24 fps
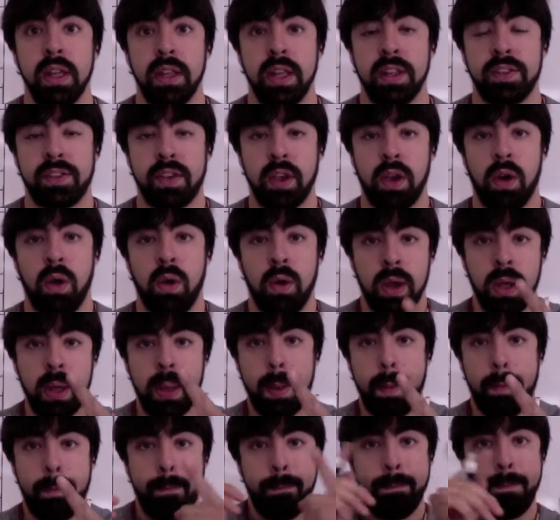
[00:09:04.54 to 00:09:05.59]
Let's go
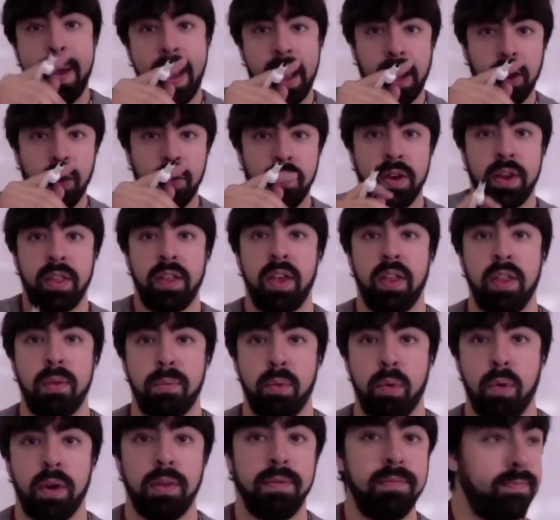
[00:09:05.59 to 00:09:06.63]
back over to the other
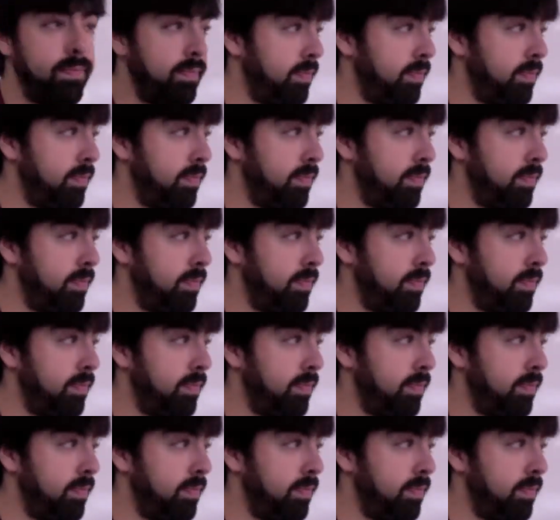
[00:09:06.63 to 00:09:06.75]
board.